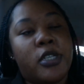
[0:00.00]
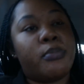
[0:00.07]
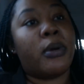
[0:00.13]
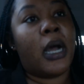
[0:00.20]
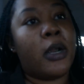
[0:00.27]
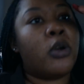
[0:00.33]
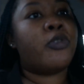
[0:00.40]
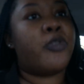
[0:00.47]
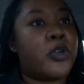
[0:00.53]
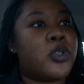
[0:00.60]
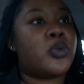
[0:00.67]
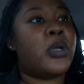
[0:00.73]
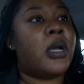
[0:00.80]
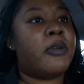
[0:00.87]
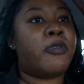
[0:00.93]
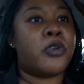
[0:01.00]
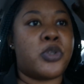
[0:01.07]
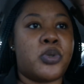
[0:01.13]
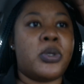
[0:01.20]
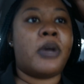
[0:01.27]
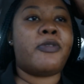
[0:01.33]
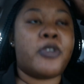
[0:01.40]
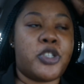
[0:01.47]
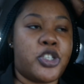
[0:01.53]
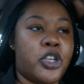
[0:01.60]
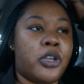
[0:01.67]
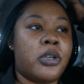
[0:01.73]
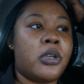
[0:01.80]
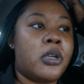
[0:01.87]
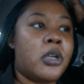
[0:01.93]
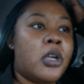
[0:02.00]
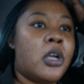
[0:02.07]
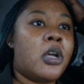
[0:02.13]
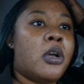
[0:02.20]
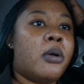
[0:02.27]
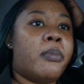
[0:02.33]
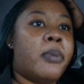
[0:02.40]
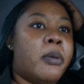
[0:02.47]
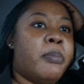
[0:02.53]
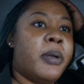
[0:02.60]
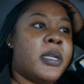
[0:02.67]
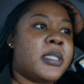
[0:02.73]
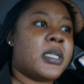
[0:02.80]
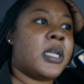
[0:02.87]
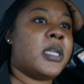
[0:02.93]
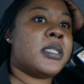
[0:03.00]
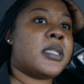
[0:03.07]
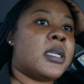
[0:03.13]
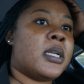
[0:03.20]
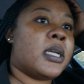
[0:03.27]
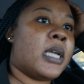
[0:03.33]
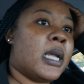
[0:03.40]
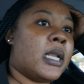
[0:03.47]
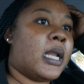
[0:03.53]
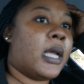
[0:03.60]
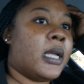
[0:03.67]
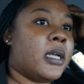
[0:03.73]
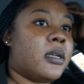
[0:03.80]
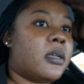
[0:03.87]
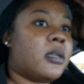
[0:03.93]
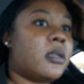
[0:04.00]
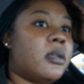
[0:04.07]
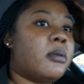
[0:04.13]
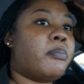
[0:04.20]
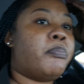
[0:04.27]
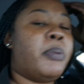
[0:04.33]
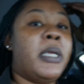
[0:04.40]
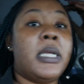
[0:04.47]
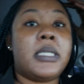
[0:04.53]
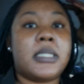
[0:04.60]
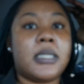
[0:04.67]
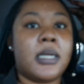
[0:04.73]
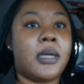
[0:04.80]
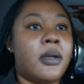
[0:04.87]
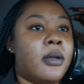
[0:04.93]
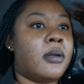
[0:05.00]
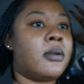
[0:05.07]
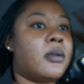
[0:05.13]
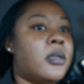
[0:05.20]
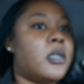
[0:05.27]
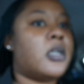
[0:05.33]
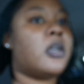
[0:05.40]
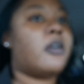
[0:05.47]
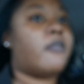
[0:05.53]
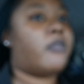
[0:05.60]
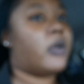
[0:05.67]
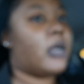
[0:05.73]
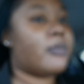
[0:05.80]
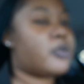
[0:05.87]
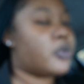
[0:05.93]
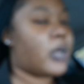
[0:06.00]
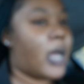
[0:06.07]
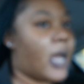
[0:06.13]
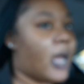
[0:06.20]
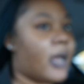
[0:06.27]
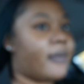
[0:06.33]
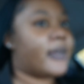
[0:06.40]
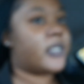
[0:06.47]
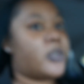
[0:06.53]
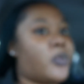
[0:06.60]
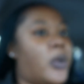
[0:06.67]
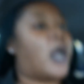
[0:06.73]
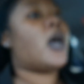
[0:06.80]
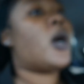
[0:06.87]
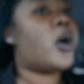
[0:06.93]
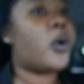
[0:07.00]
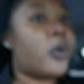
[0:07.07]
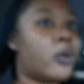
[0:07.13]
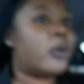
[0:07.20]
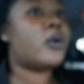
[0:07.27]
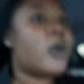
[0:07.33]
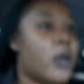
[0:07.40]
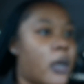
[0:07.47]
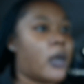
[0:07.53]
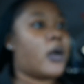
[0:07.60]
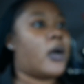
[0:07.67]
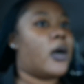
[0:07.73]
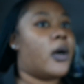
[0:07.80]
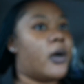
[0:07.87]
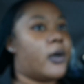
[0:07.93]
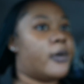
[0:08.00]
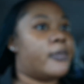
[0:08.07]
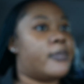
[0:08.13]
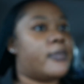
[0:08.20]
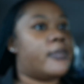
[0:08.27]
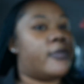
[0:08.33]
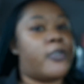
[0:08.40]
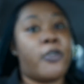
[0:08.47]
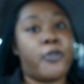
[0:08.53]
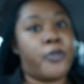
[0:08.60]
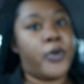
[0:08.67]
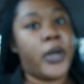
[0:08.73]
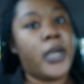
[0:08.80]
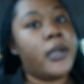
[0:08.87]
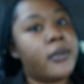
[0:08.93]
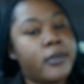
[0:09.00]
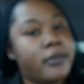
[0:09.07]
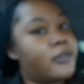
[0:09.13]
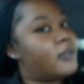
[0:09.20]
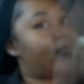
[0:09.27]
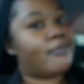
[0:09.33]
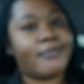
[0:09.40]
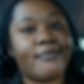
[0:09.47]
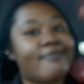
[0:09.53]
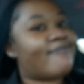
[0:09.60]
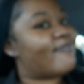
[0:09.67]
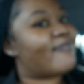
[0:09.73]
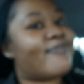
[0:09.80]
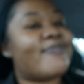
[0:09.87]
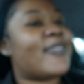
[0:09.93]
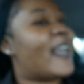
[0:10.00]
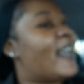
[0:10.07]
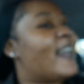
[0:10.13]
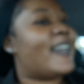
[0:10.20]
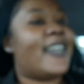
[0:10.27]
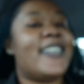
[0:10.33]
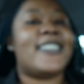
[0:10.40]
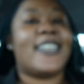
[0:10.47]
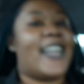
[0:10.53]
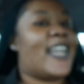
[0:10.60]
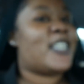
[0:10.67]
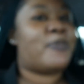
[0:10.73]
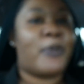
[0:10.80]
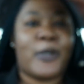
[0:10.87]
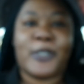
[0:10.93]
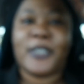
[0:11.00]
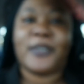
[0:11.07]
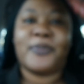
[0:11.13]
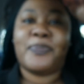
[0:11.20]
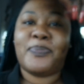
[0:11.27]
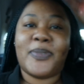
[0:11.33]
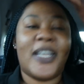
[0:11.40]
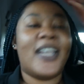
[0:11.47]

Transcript: But I know for suya for sure. But basically he's going to get like pizza for them to have as well for free. He's a nice person.